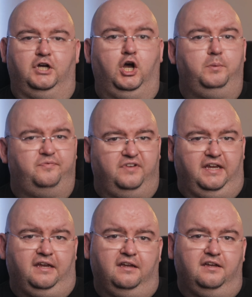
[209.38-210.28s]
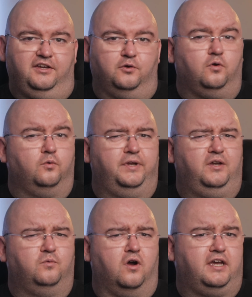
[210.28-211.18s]
Hopefully, you're
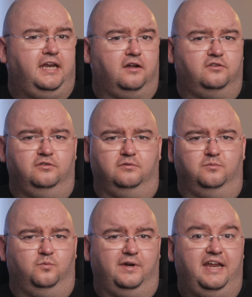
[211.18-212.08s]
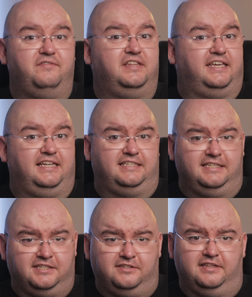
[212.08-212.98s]
already rocking out to whatever the kids
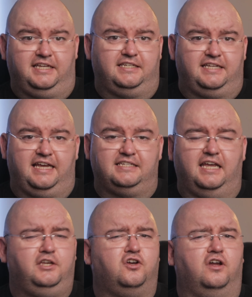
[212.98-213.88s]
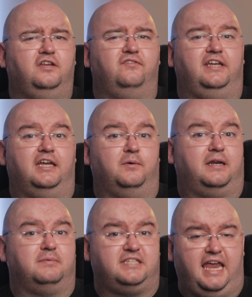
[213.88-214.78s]
listen to these days and you can't even hear
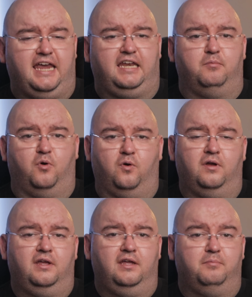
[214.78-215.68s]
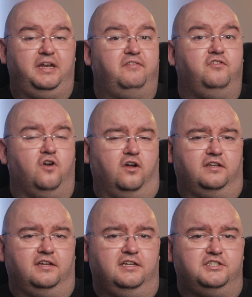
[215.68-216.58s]
what I'm saying anymore. But if
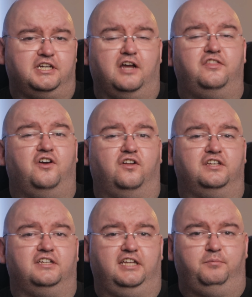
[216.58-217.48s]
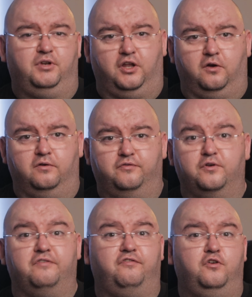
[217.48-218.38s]
not, check out the article link below
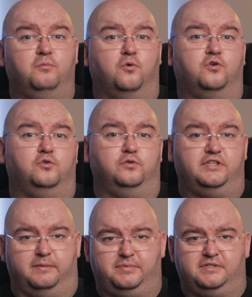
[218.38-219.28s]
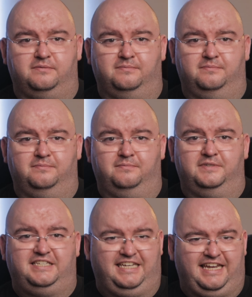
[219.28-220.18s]
for a few more cool tips.
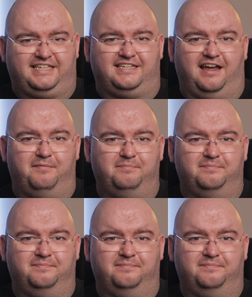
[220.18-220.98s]
See you next time.